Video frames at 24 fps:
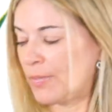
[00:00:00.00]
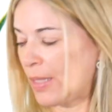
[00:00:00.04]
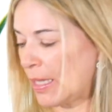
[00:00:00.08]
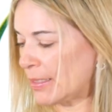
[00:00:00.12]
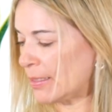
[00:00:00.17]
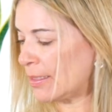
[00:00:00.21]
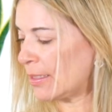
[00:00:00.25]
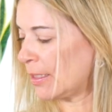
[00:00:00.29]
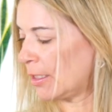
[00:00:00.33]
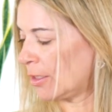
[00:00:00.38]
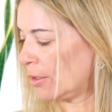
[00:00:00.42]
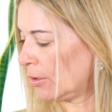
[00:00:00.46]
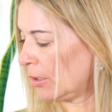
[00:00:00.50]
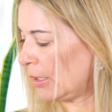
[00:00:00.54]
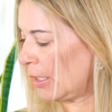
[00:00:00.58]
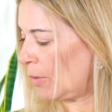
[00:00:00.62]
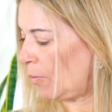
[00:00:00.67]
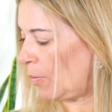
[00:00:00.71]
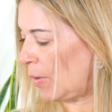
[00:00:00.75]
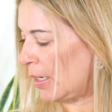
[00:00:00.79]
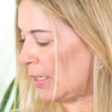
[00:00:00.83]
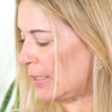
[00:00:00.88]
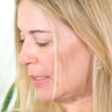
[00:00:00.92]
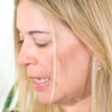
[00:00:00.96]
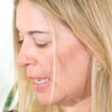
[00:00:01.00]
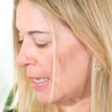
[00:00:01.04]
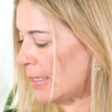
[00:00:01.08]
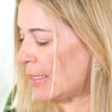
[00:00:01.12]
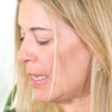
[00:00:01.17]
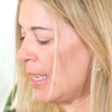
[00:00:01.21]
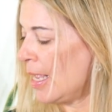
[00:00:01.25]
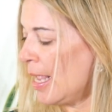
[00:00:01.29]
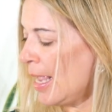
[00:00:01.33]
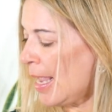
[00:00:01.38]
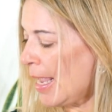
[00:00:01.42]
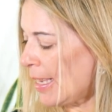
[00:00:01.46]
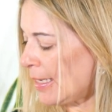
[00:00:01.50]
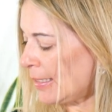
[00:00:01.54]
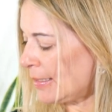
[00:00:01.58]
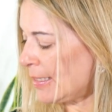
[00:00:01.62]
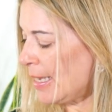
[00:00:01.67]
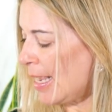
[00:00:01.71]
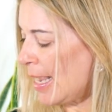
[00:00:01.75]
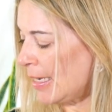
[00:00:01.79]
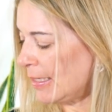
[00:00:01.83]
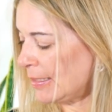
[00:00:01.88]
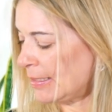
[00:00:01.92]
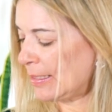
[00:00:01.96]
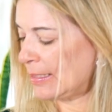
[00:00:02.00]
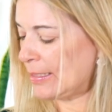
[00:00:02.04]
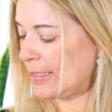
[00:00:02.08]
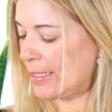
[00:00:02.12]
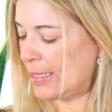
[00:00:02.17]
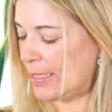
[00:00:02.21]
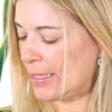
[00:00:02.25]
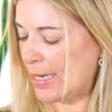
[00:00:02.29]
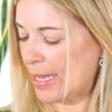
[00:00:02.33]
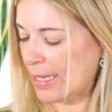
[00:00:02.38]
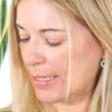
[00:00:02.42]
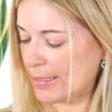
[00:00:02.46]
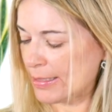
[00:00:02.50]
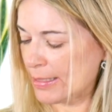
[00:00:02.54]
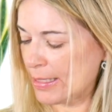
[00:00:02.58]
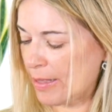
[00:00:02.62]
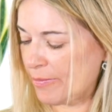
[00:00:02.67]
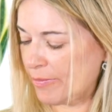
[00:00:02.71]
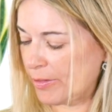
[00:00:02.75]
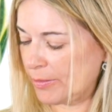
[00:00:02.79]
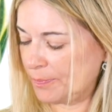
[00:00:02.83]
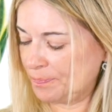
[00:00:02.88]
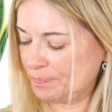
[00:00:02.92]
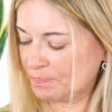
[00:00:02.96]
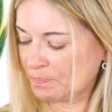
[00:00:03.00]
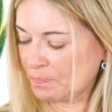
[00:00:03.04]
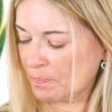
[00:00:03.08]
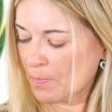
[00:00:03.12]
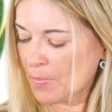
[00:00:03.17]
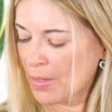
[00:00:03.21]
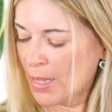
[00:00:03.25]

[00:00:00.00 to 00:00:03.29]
That's literally what it does. It takes it to the next level.